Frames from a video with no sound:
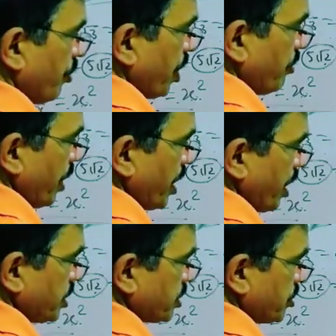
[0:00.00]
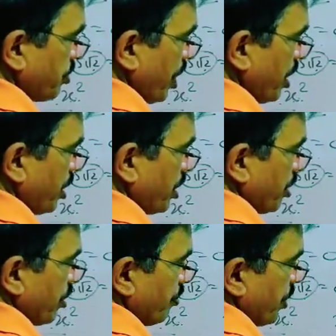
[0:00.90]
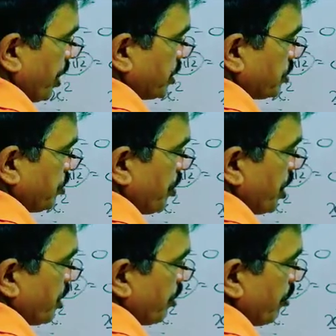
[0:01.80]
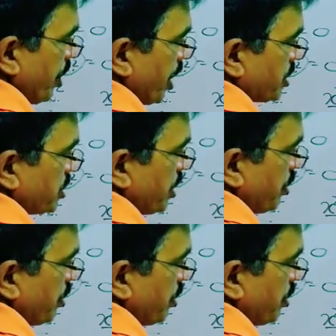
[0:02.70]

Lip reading: 1 by x square plus 2 into x